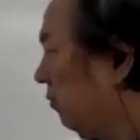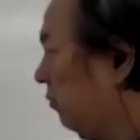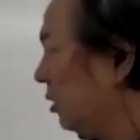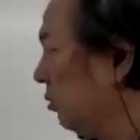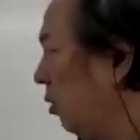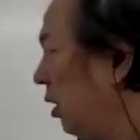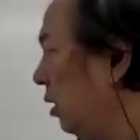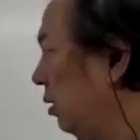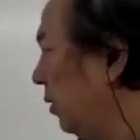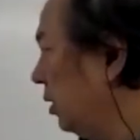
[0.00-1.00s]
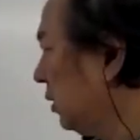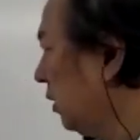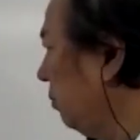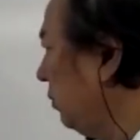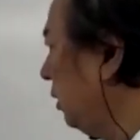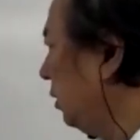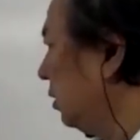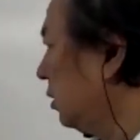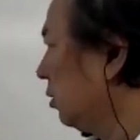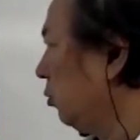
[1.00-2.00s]
First one, you must give me
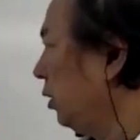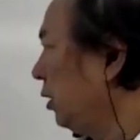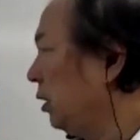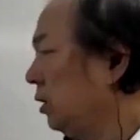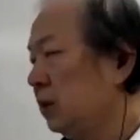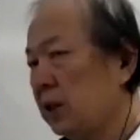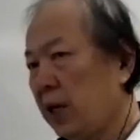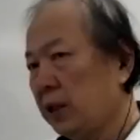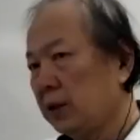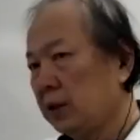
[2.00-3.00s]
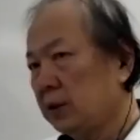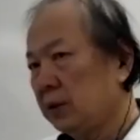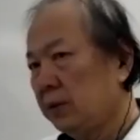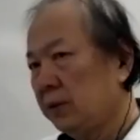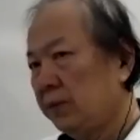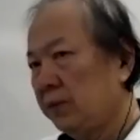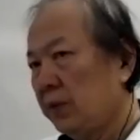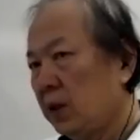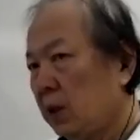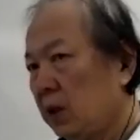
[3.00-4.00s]
the screen size.
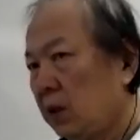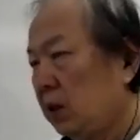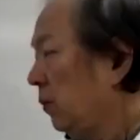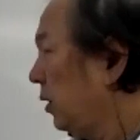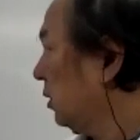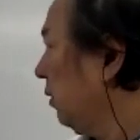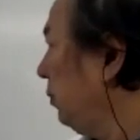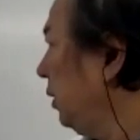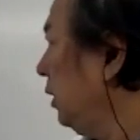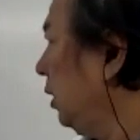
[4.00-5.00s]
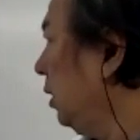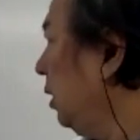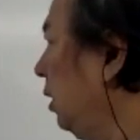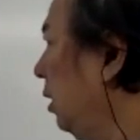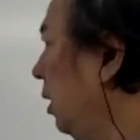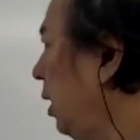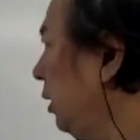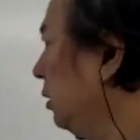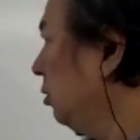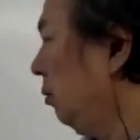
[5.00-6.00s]
You must give me the
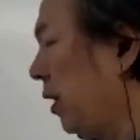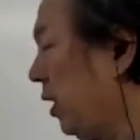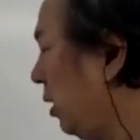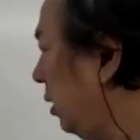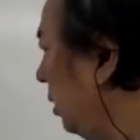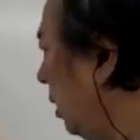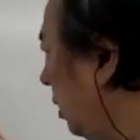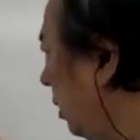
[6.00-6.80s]
X domain